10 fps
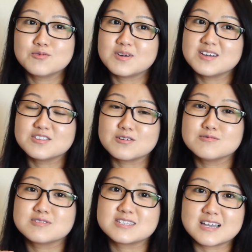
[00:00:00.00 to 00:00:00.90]
Well,
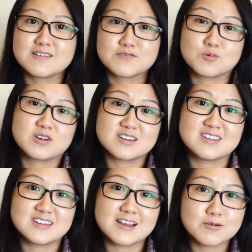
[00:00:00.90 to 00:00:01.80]
those staff are working
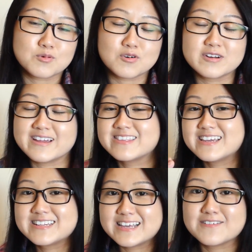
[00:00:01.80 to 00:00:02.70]
in an airport and
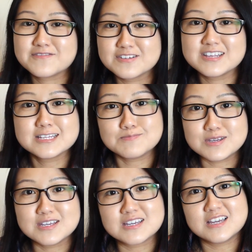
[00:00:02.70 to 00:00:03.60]
they definitely
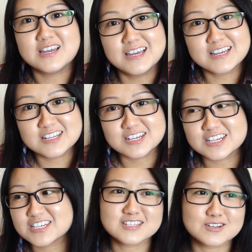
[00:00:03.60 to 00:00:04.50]
speak English.
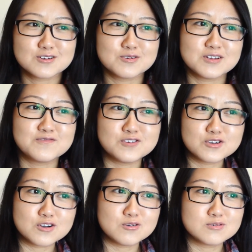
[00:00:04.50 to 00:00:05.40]
So if you
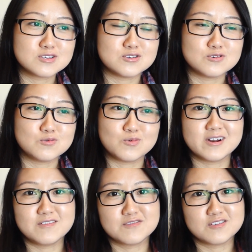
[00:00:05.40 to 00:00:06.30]
go to
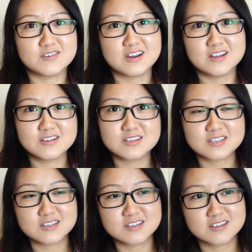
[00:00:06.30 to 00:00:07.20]
wherever
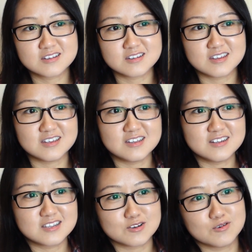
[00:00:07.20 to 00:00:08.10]
else
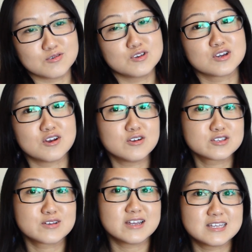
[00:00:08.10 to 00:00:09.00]
in Seoul, you can
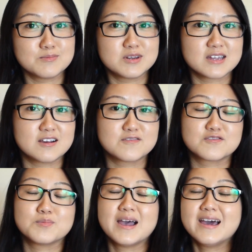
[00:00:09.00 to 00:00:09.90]
also T-Money card
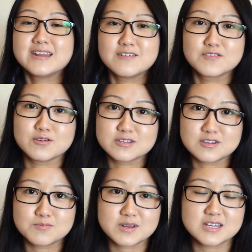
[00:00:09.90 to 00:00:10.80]
from any of those
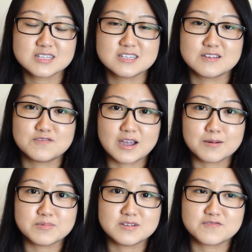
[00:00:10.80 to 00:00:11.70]
other places if you
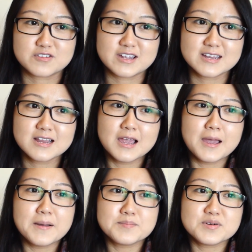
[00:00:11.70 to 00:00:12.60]
happen to forget,
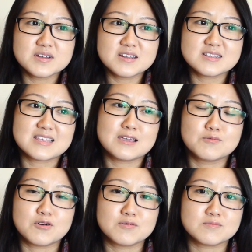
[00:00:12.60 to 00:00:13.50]
but they
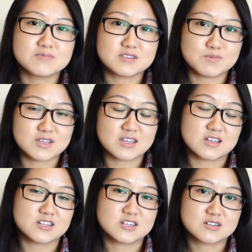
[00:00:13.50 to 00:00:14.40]
won't speak
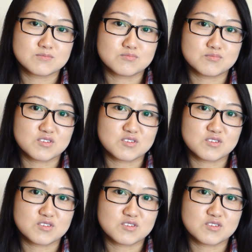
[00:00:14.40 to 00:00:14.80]
English.